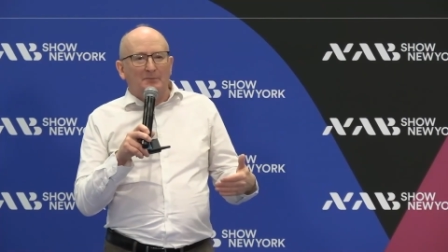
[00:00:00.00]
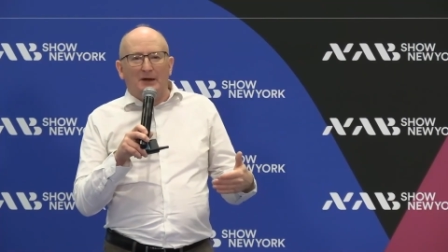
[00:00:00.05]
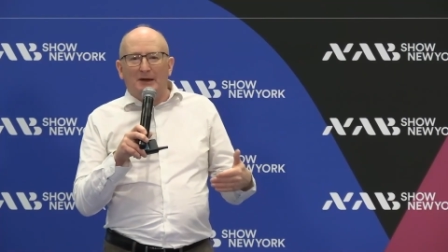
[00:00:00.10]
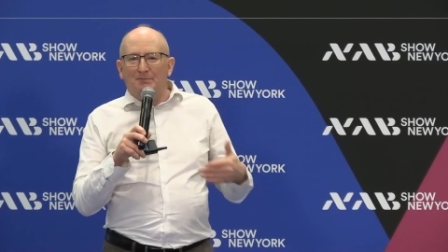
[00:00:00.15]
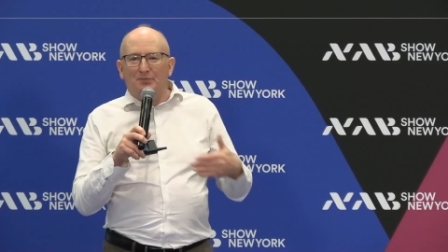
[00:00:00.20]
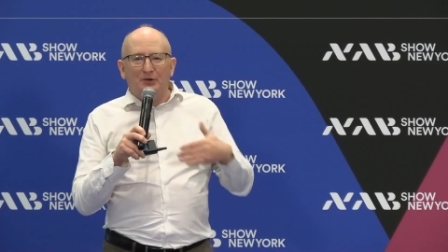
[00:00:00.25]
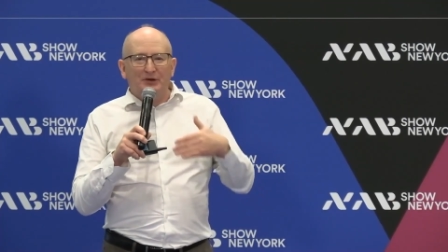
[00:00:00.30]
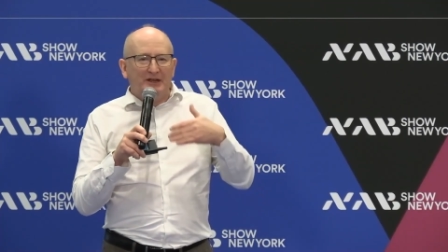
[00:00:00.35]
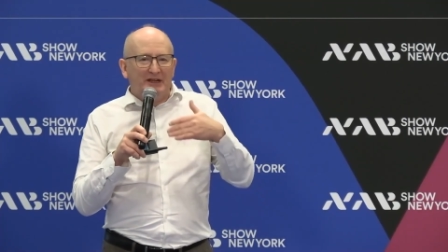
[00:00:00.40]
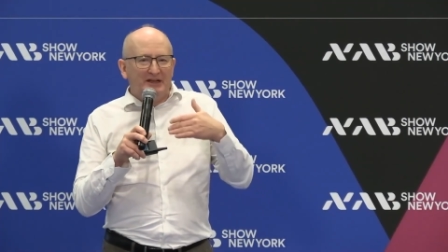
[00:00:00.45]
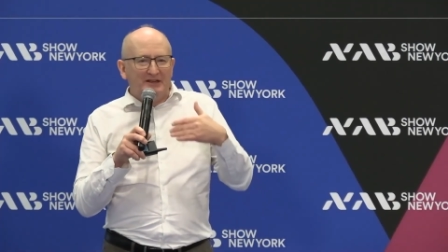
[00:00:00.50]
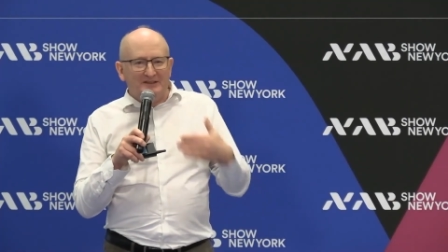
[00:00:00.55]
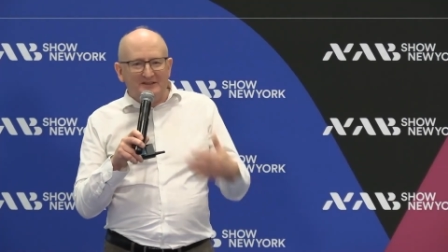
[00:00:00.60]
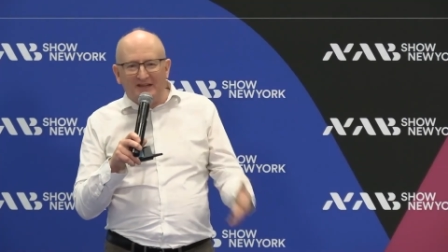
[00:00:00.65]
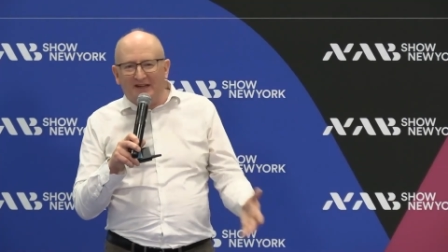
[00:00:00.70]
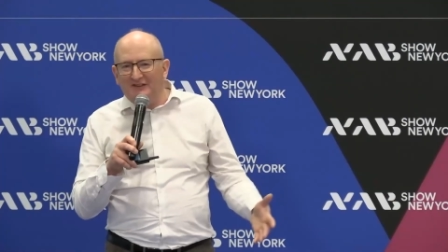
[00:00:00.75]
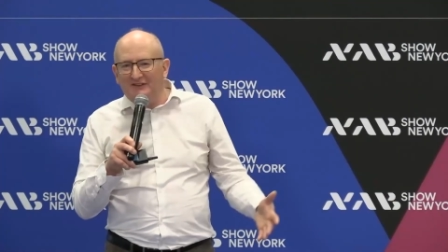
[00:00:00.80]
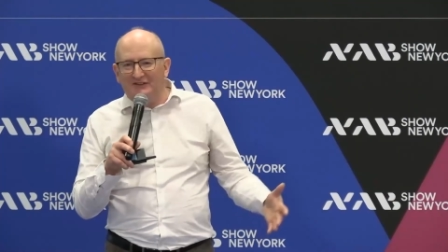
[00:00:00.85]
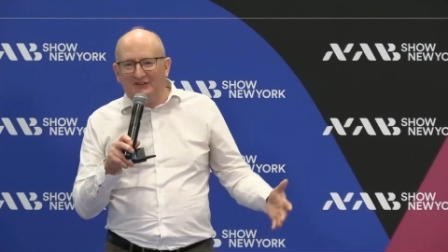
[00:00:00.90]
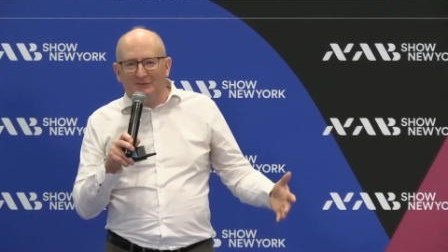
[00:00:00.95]
by putting in
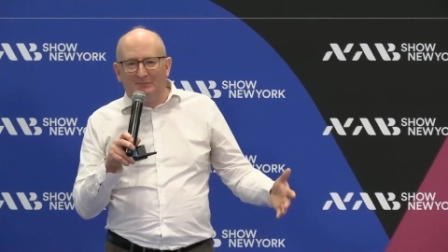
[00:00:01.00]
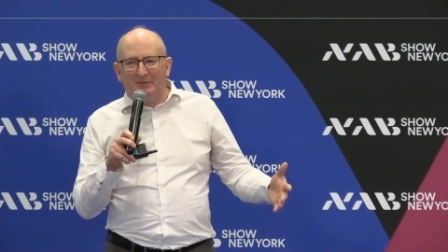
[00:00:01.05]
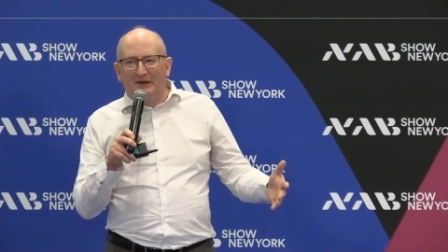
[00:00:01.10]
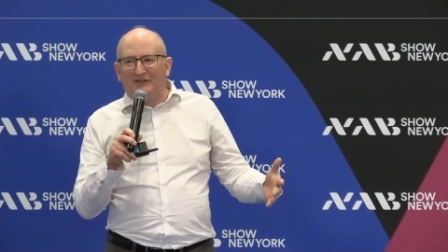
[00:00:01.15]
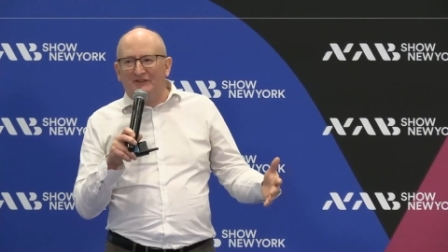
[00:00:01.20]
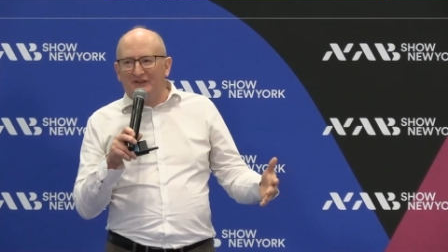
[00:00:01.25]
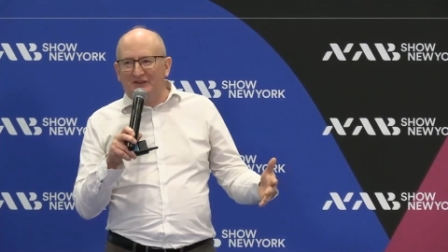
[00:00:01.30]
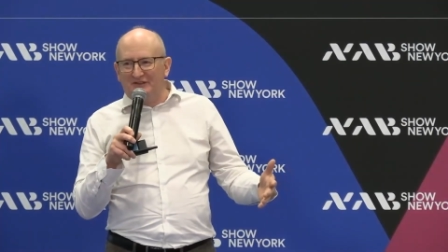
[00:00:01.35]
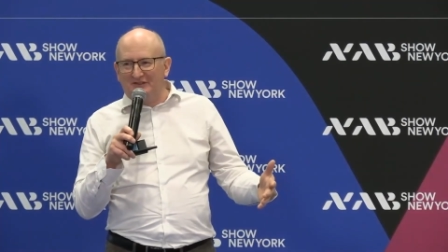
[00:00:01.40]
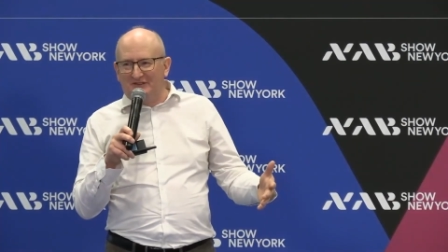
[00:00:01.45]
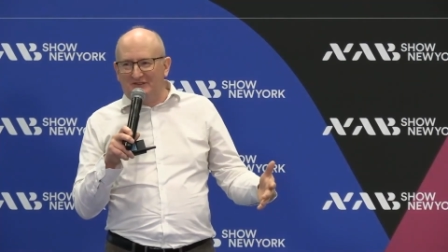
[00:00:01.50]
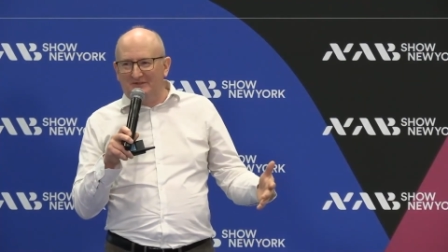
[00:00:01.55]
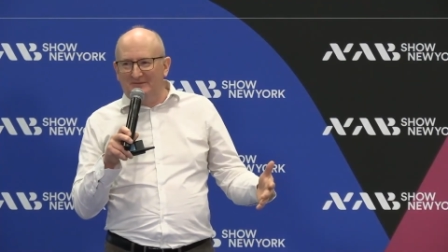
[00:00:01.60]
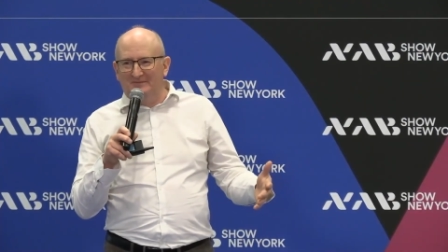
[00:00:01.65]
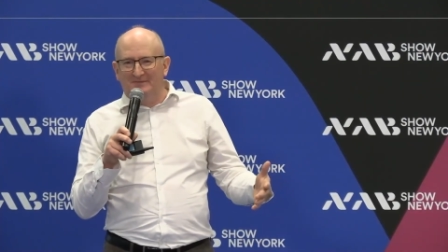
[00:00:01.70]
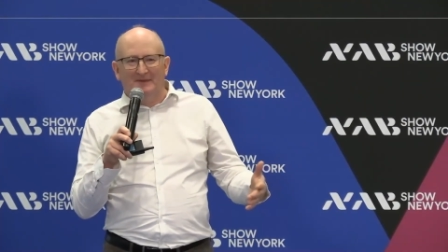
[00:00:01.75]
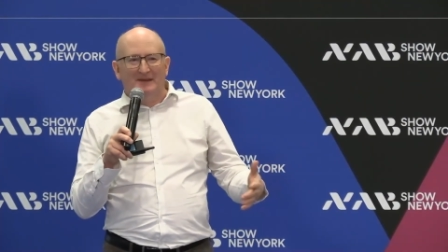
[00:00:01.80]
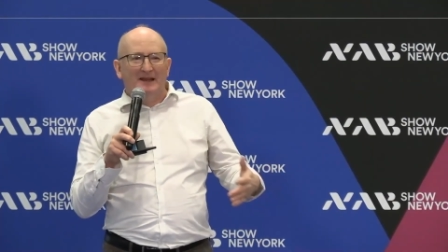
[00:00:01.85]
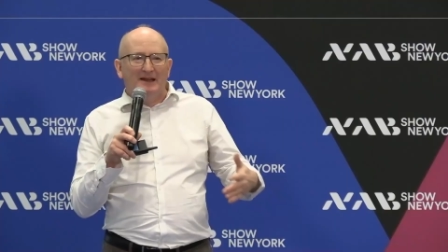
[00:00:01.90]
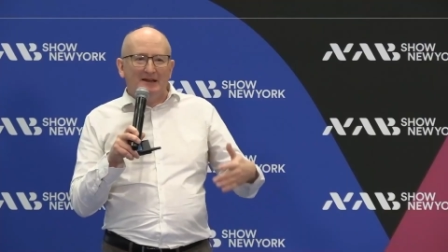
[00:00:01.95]
tons of buffers.
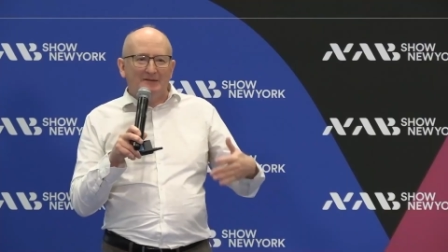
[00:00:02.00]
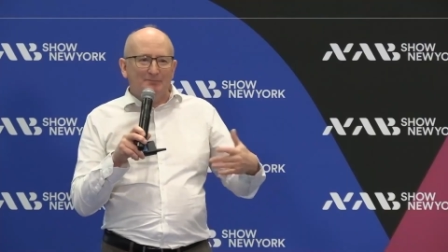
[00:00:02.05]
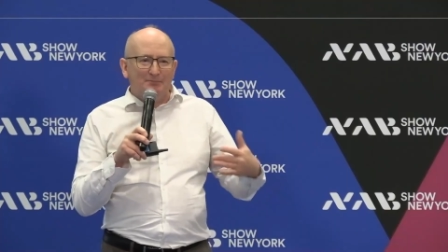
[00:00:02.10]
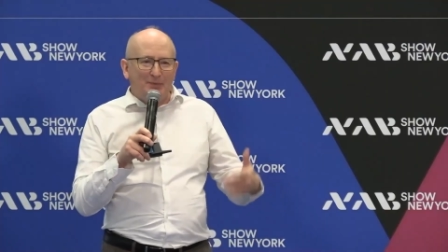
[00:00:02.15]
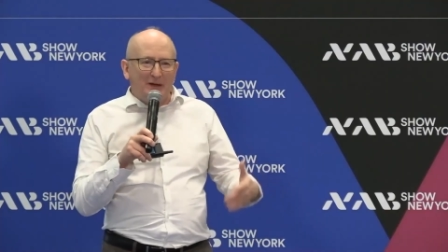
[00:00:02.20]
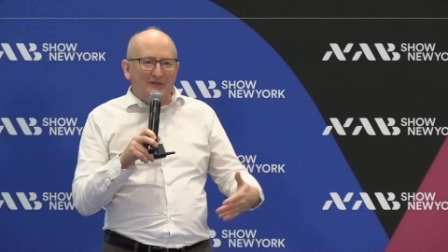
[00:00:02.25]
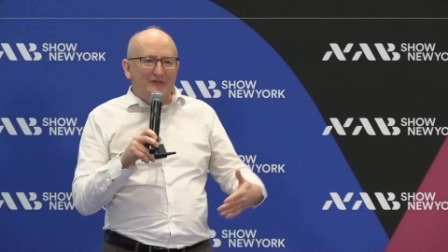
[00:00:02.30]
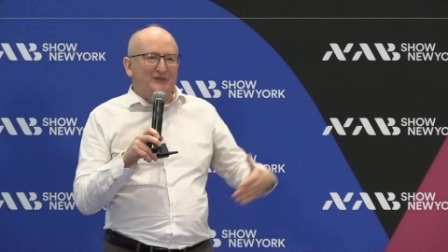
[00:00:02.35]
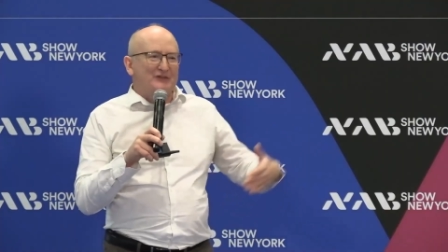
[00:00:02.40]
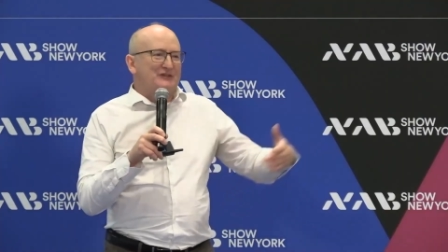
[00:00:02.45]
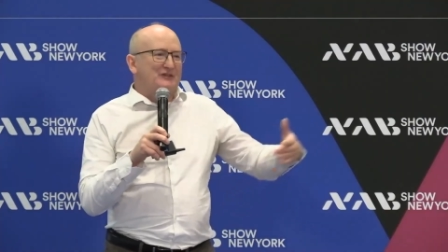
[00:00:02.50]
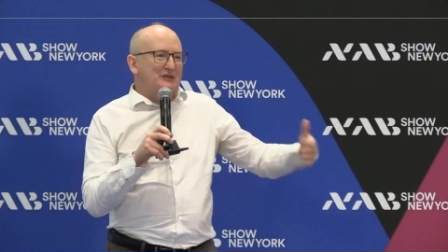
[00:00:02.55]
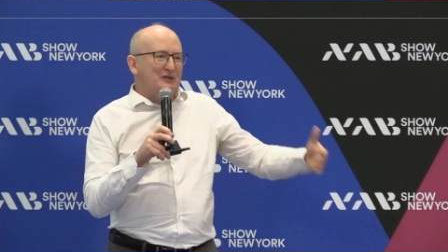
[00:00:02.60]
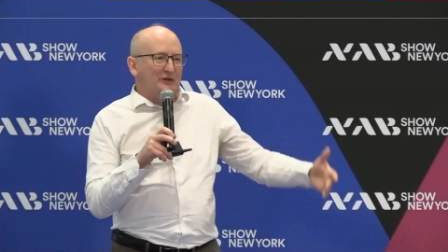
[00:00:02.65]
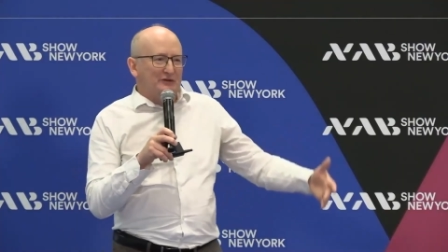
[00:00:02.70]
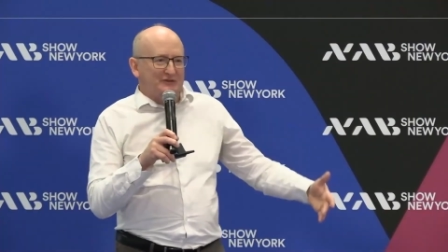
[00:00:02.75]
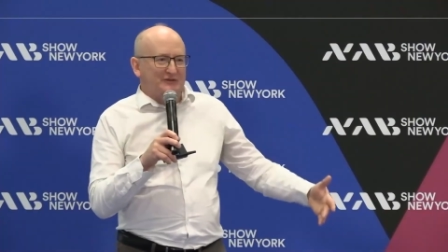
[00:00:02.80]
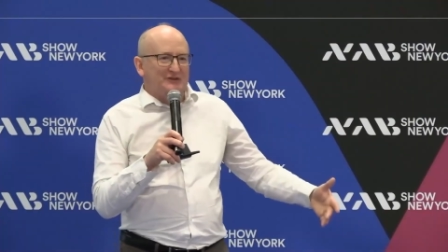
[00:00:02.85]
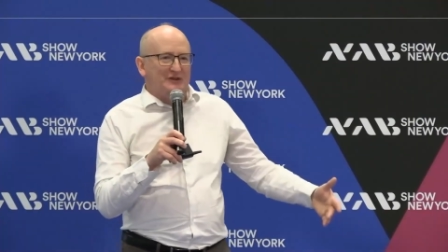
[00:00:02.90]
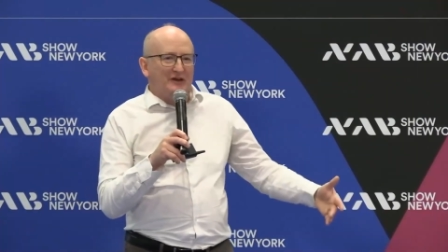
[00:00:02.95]
And buffers
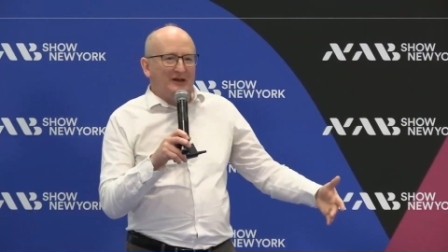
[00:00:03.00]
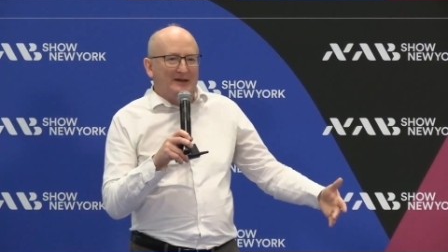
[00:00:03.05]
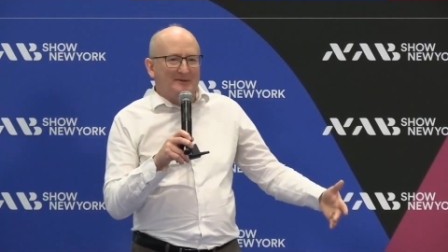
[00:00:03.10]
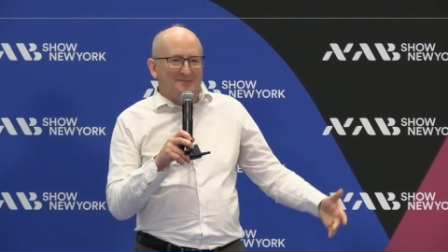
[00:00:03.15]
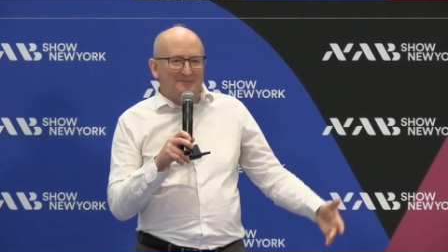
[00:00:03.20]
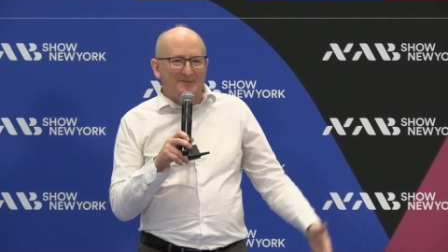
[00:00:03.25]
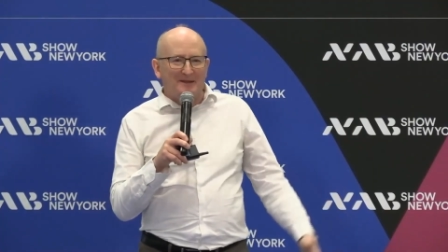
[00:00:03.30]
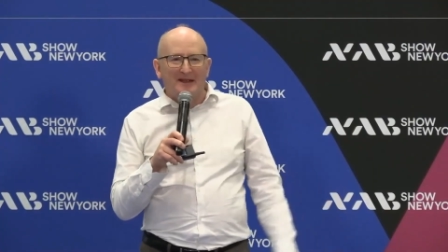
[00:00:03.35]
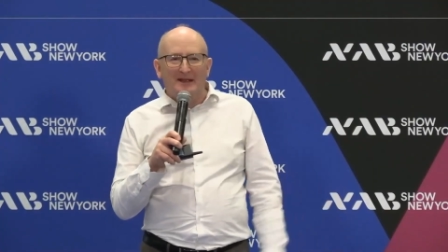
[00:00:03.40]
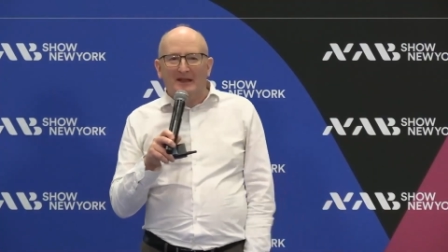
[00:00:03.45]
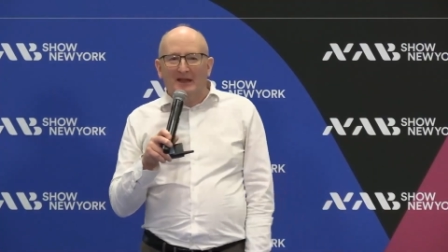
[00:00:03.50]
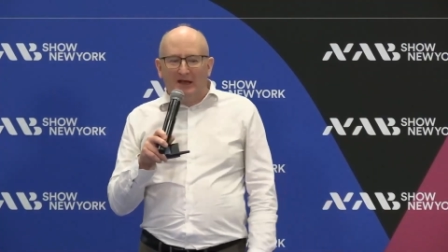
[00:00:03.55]
cost time.